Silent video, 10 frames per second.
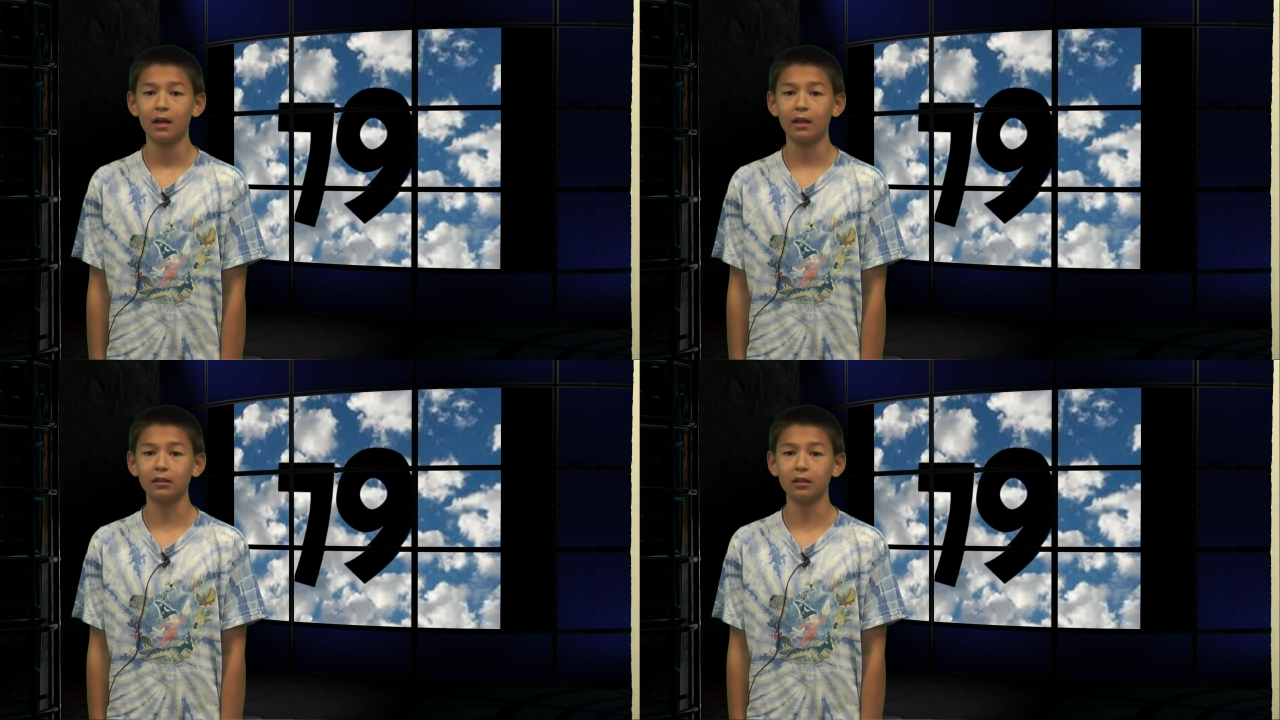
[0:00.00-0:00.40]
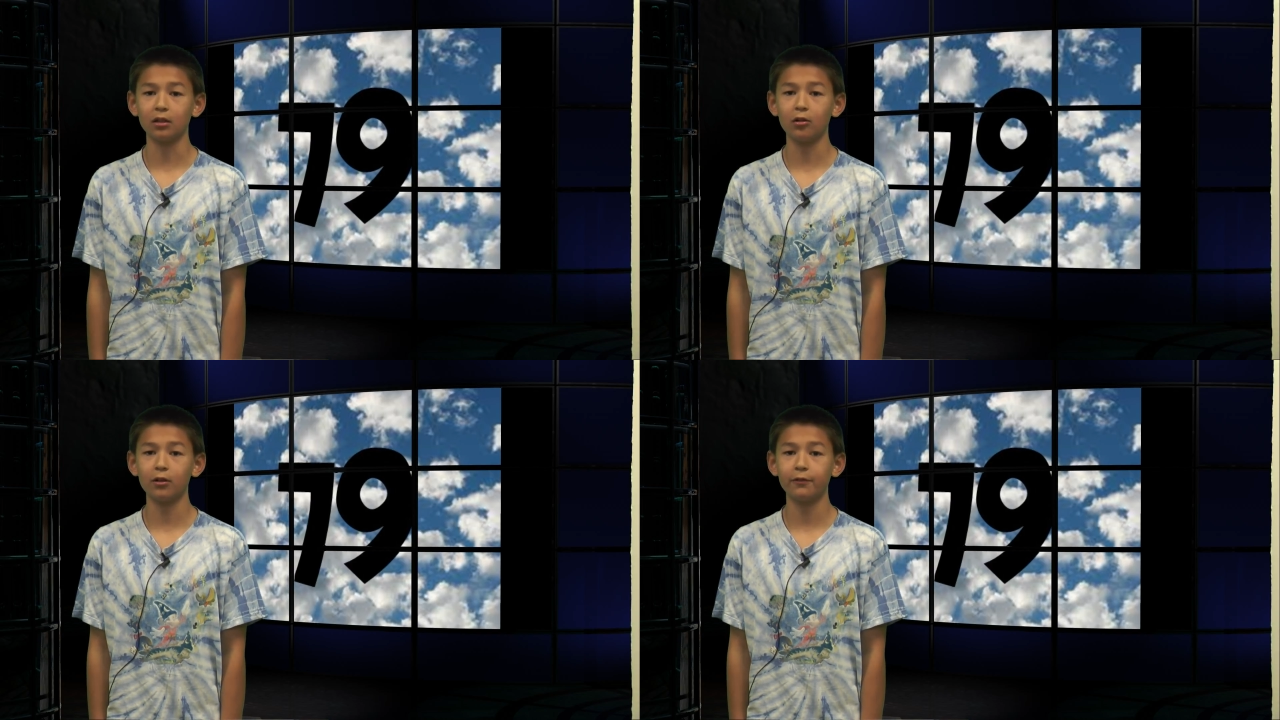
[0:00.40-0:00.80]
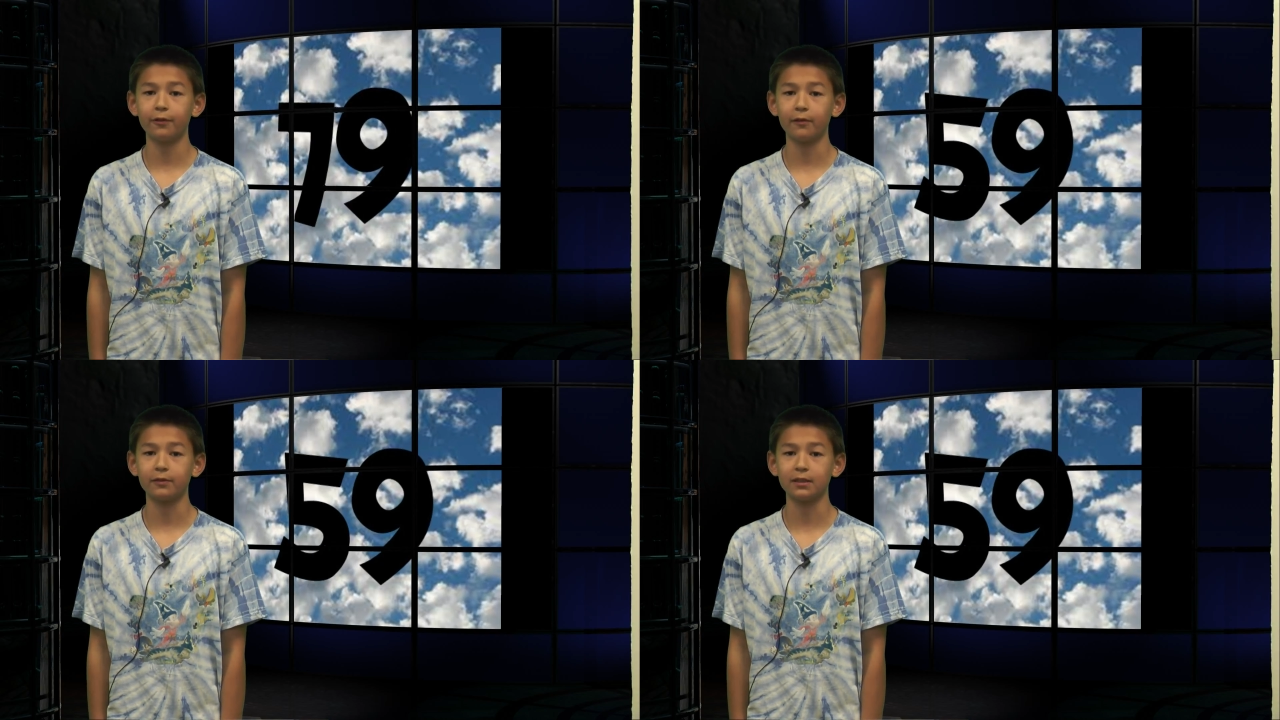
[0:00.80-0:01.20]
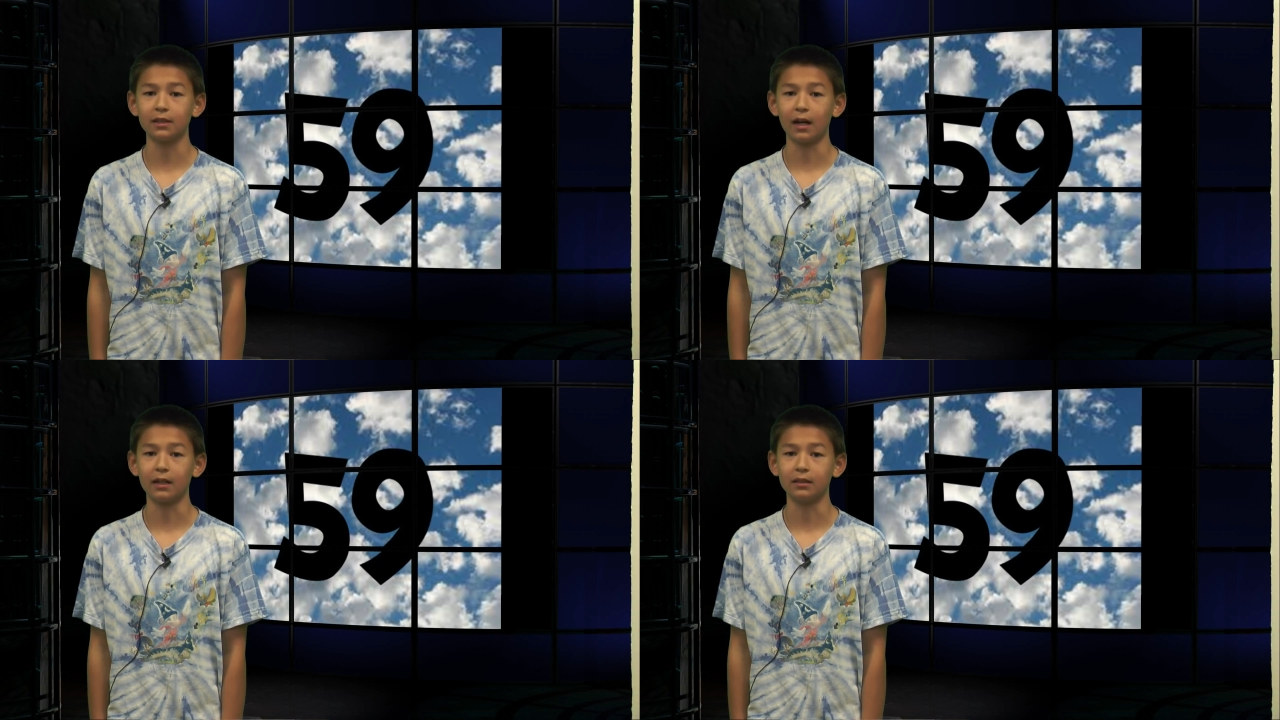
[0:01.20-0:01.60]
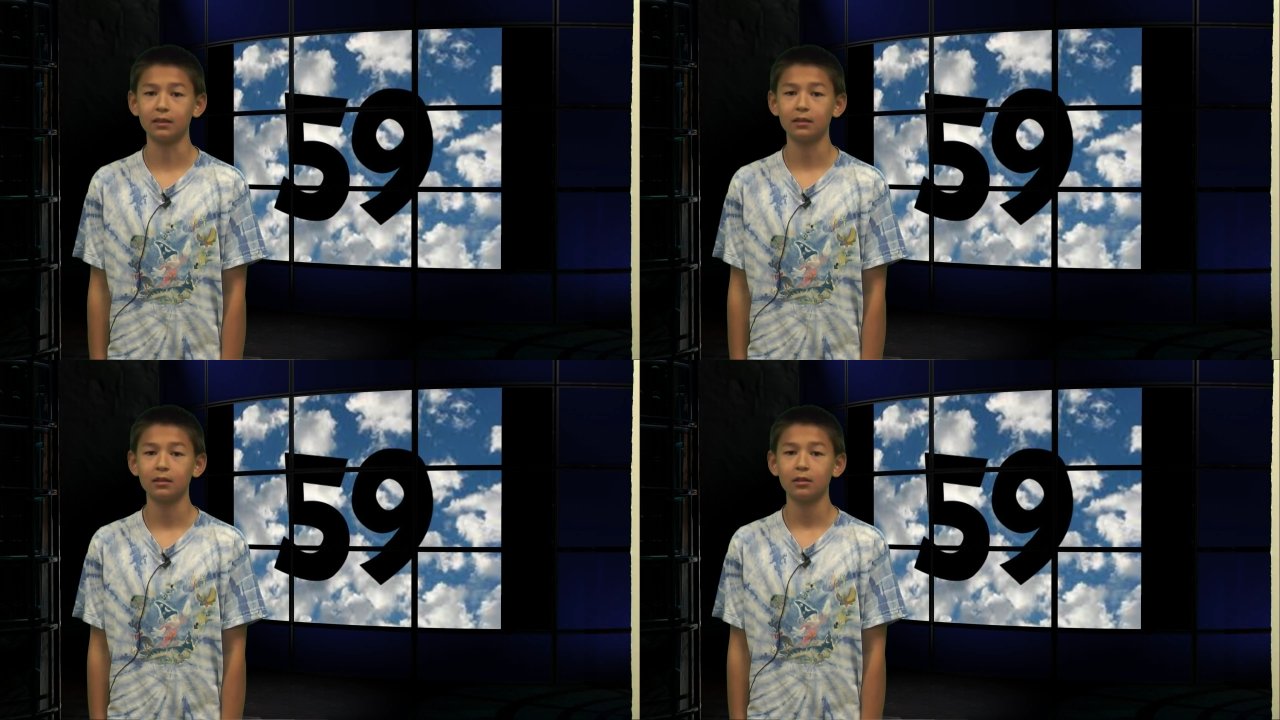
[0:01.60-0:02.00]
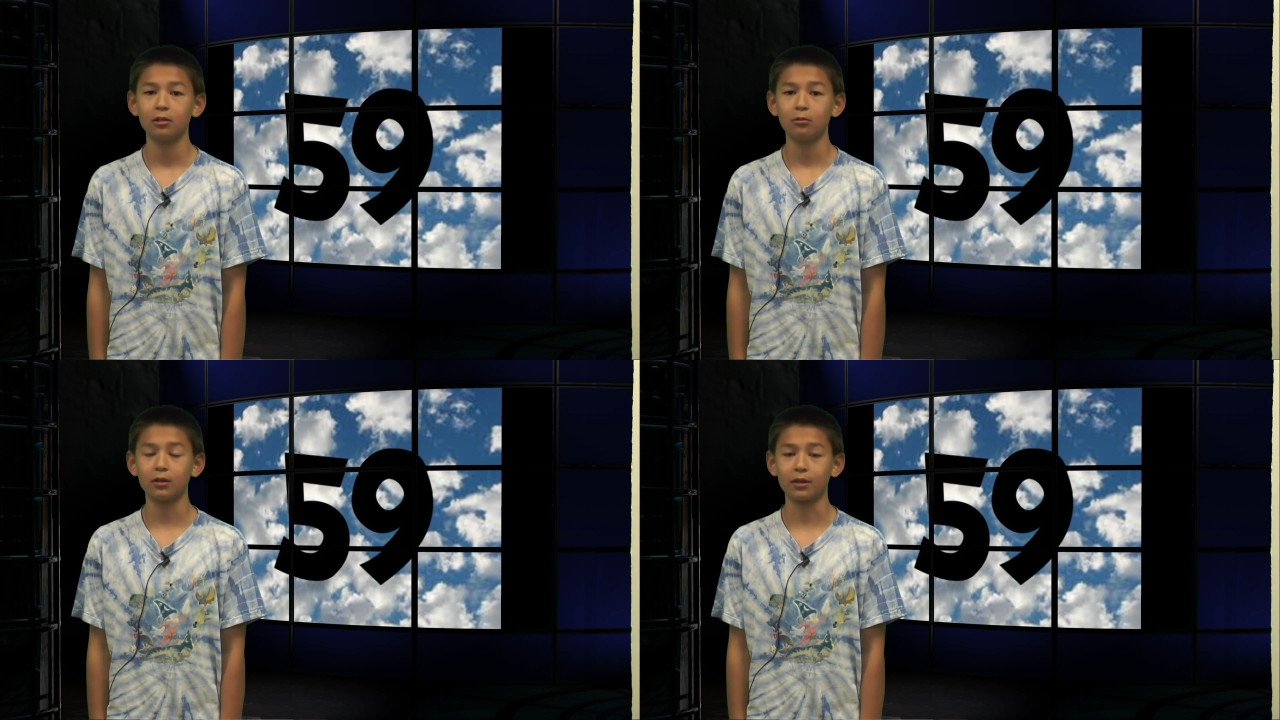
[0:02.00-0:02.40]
and a low of 59 with